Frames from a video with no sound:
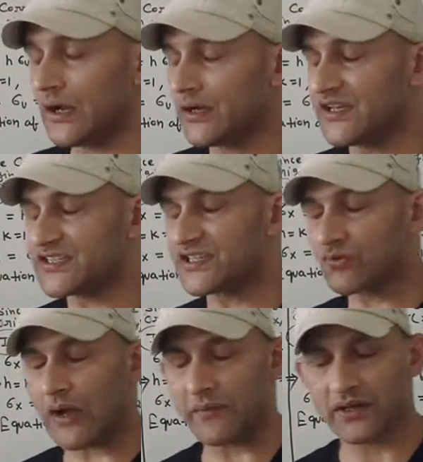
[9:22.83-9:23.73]
least
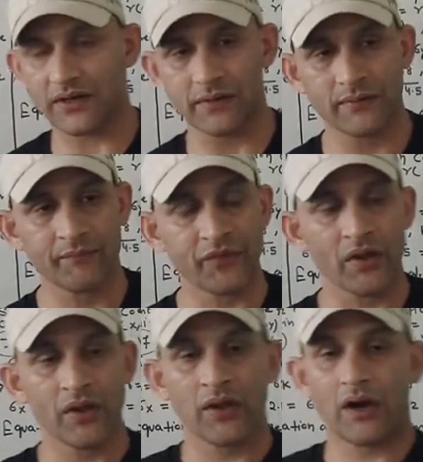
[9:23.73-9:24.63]
square method.
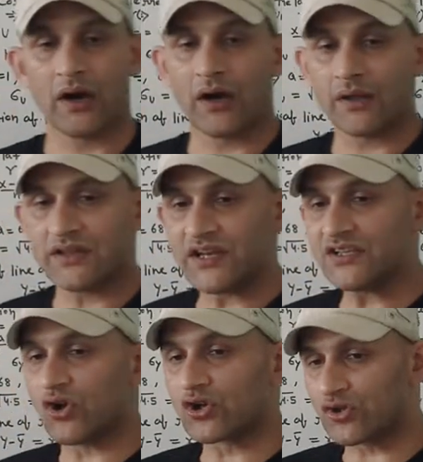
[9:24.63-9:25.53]
There
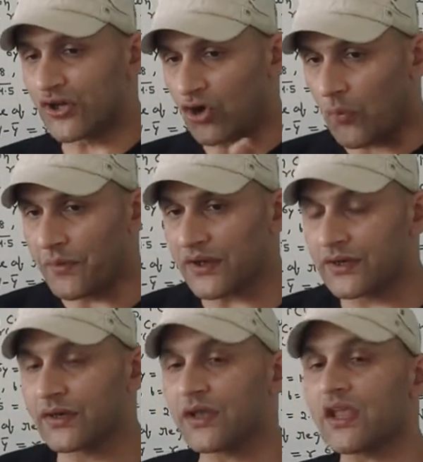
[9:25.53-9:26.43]
is also a topic
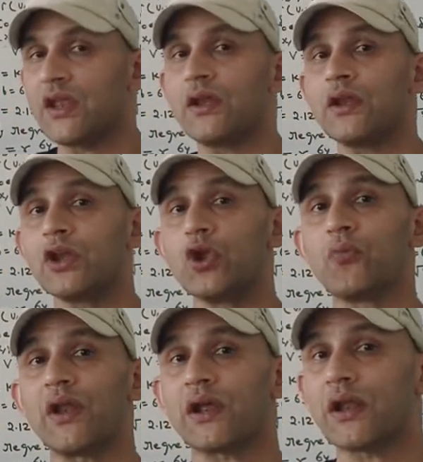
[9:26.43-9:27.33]
in
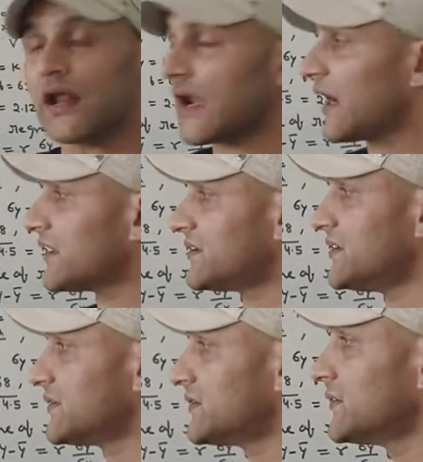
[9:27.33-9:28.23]
numerical
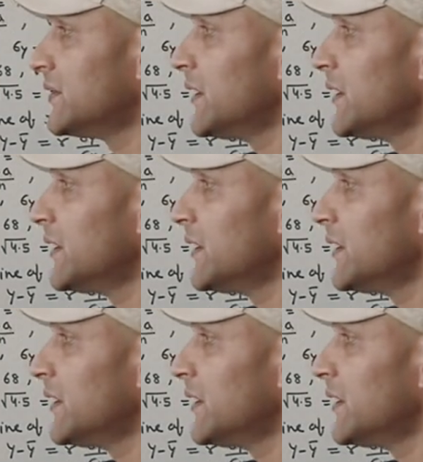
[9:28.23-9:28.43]
analysis,